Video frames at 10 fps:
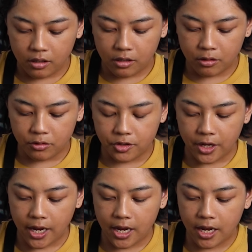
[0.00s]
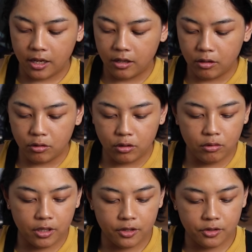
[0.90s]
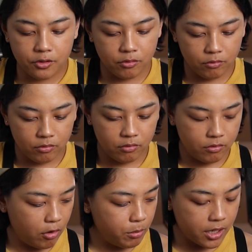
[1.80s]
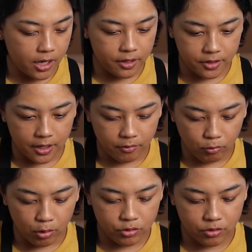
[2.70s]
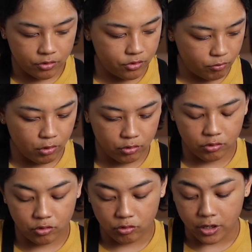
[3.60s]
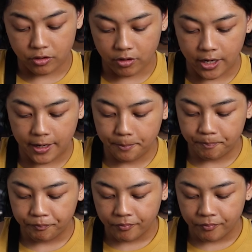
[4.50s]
know, say you do this omakase roaster's choice, right?